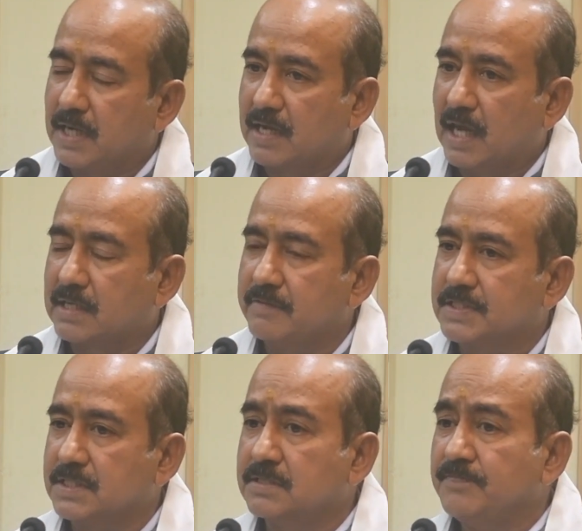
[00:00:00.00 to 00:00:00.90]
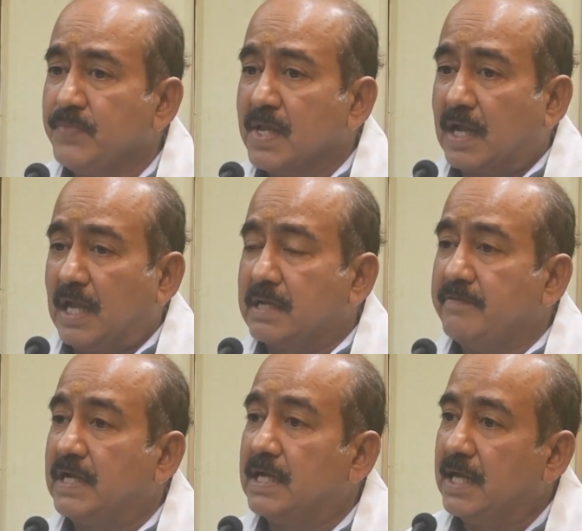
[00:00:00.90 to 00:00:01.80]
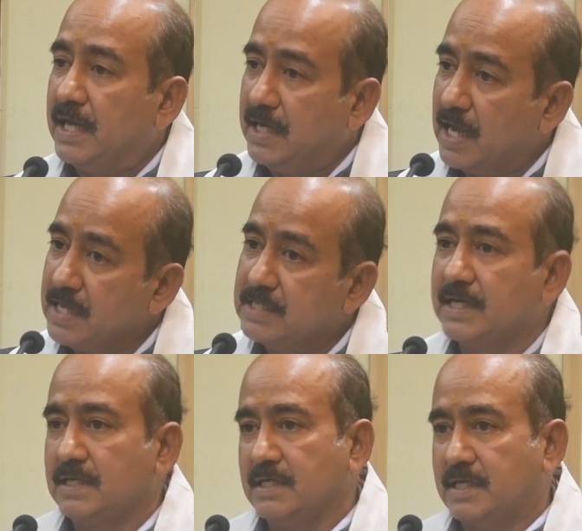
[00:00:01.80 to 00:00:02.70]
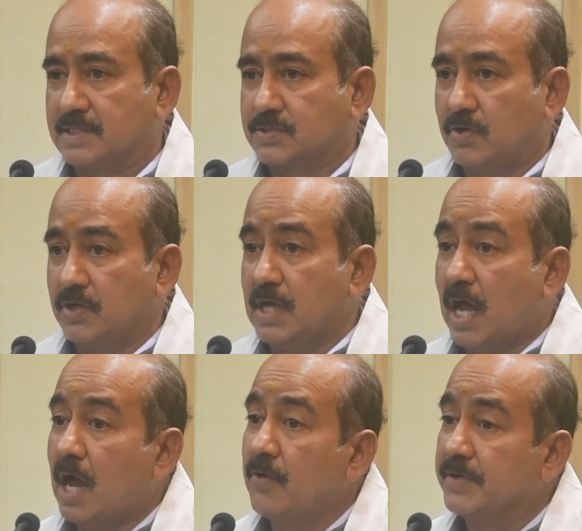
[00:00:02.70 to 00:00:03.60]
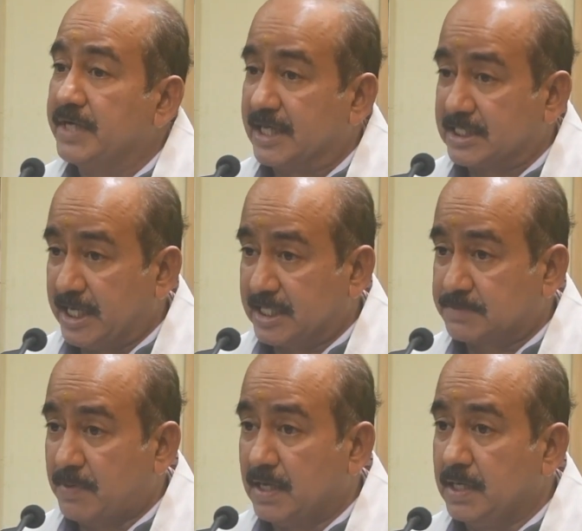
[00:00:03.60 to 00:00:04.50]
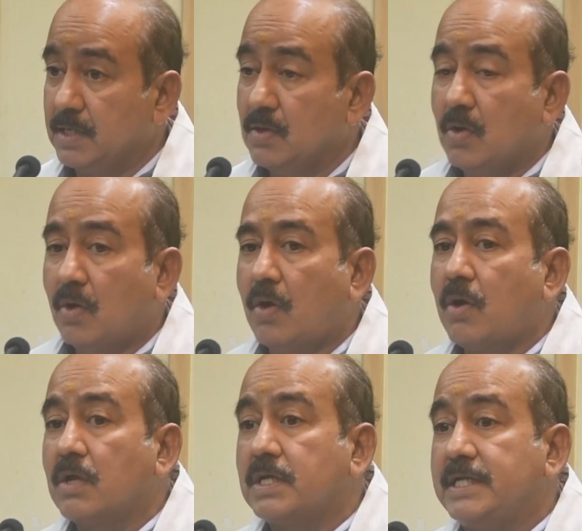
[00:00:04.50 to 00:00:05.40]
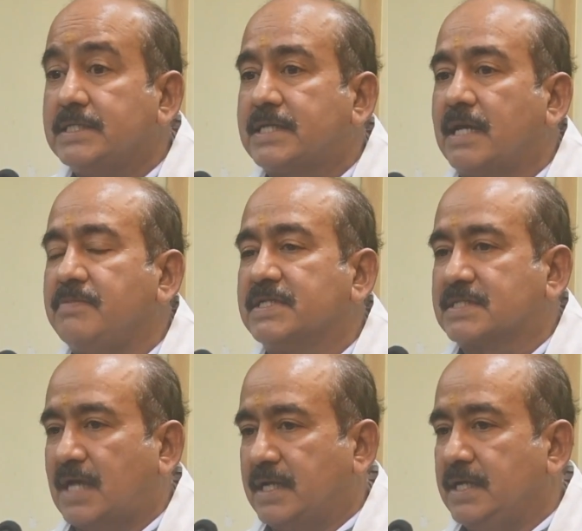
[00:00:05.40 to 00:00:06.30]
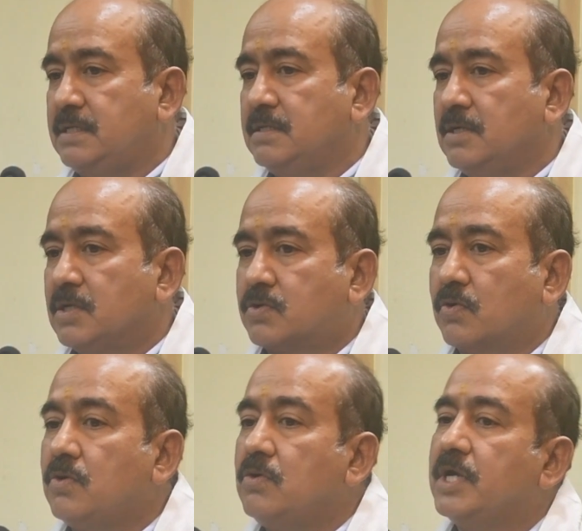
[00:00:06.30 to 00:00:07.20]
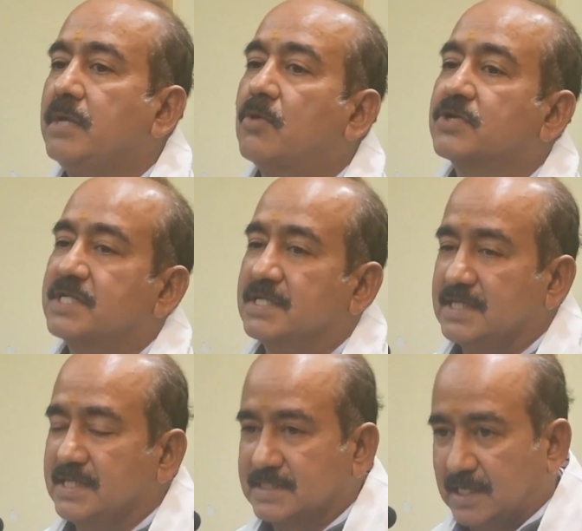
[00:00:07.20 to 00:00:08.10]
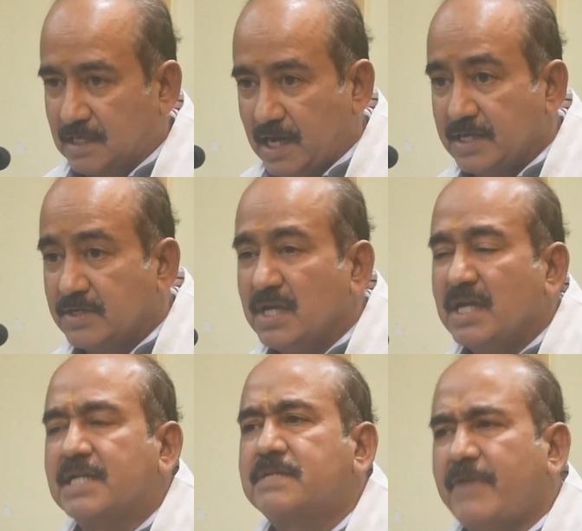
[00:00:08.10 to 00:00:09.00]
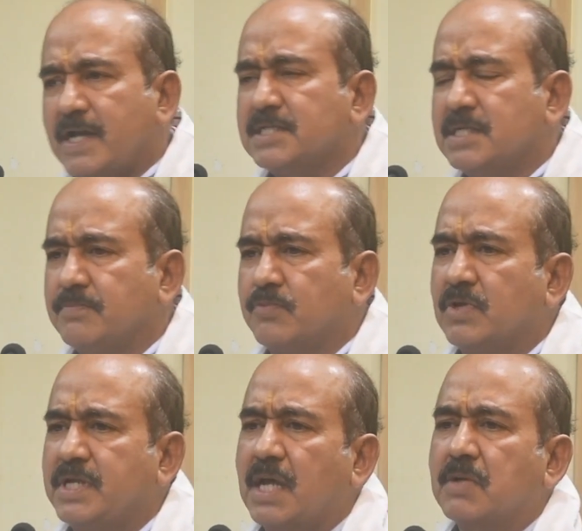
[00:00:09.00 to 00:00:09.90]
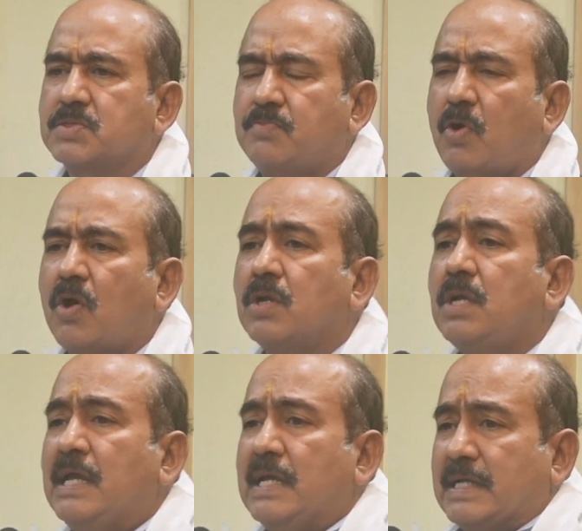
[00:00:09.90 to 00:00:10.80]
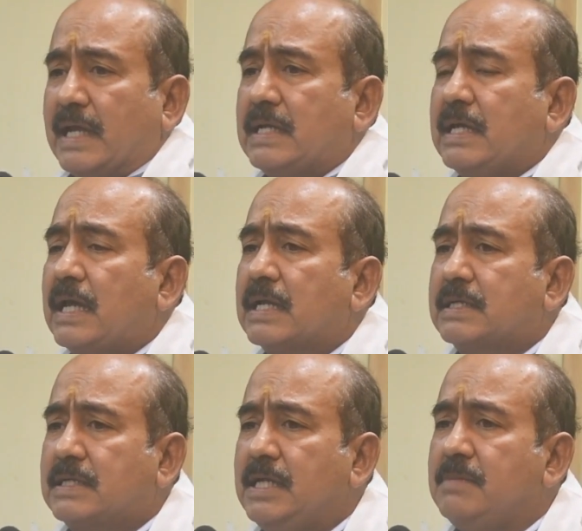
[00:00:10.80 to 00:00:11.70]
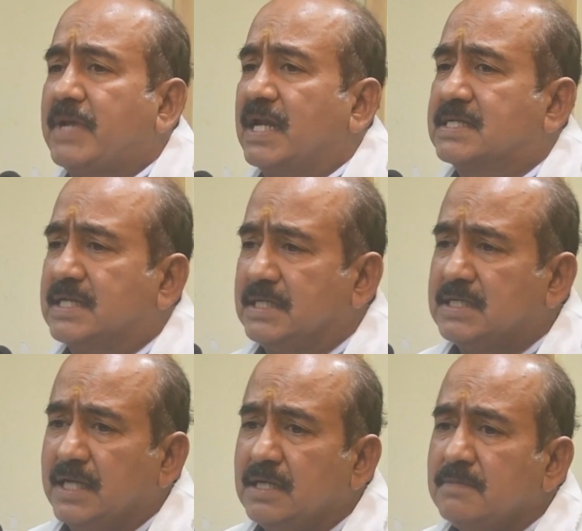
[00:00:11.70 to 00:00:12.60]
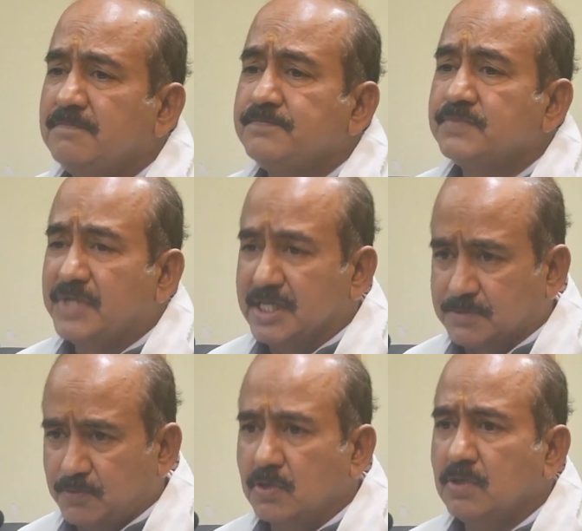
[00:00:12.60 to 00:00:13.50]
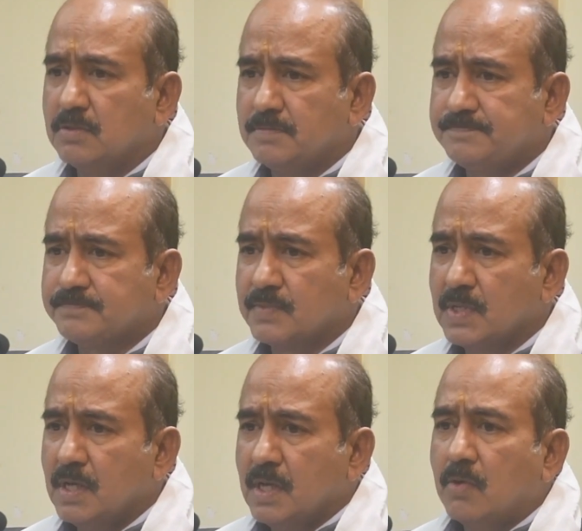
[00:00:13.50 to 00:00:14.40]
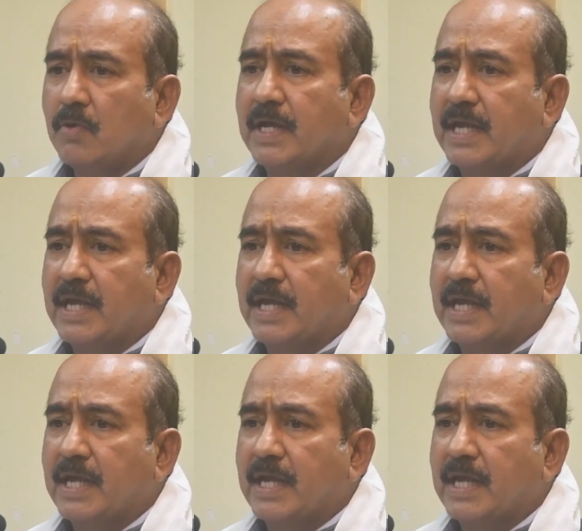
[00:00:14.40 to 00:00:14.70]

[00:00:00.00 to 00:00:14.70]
cultivated area is getting destroyed, how it is expanding. All this can be studied through remote sensing satellite. It's very simple. There a small technical team can sit in Dispur. We